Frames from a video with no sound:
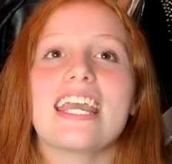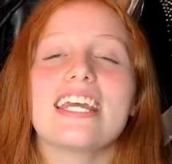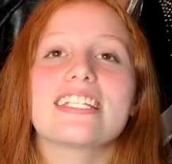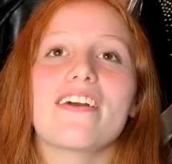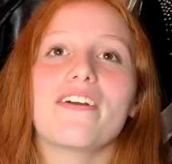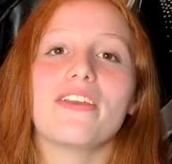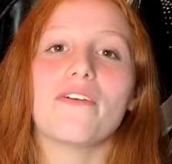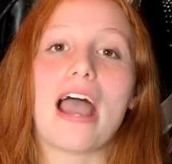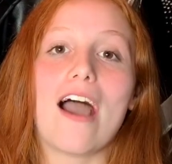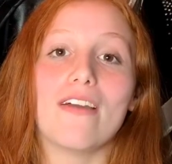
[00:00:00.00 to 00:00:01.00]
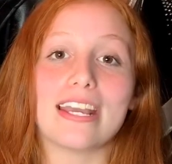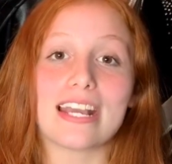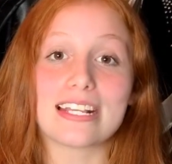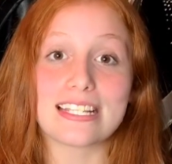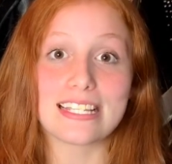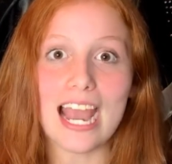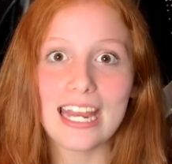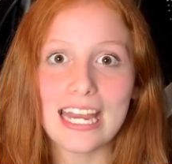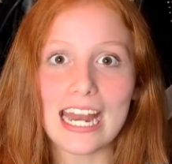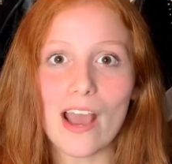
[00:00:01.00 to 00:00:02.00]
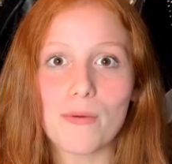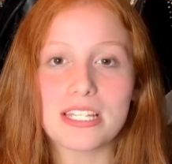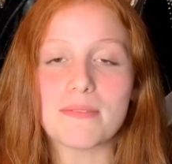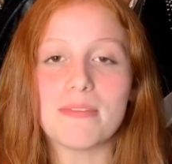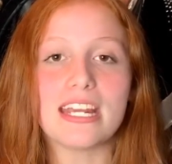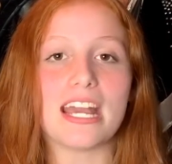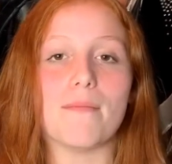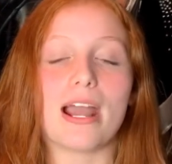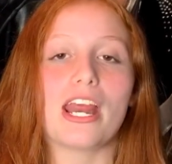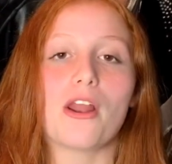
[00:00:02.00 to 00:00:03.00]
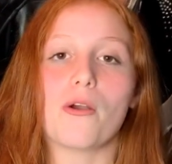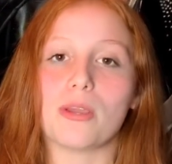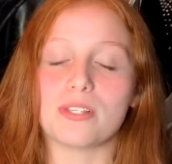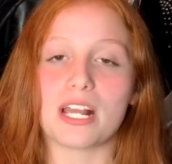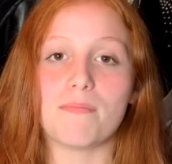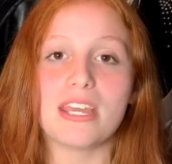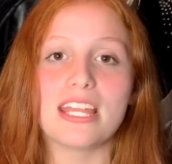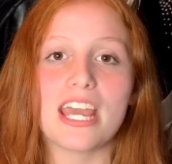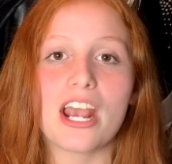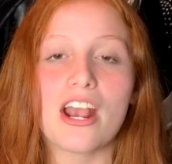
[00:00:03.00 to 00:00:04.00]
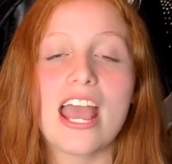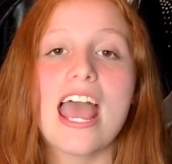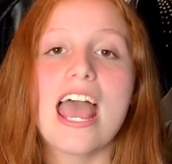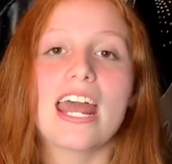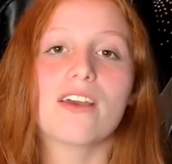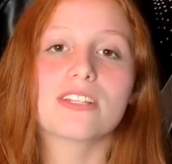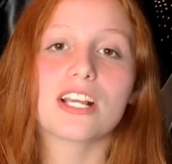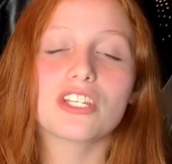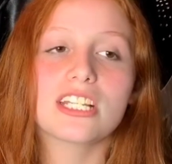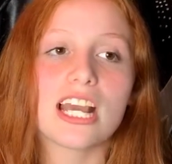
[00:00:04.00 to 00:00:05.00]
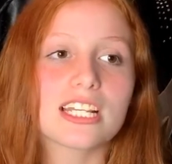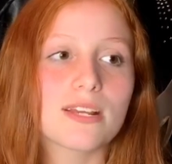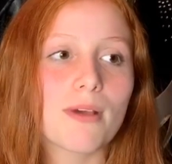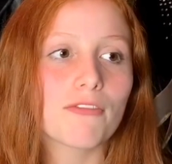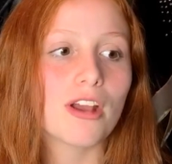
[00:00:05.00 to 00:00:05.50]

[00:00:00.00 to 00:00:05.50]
can't tell you how excited I was to meet him. I didn't know he was gonna be there, and I was actually texting my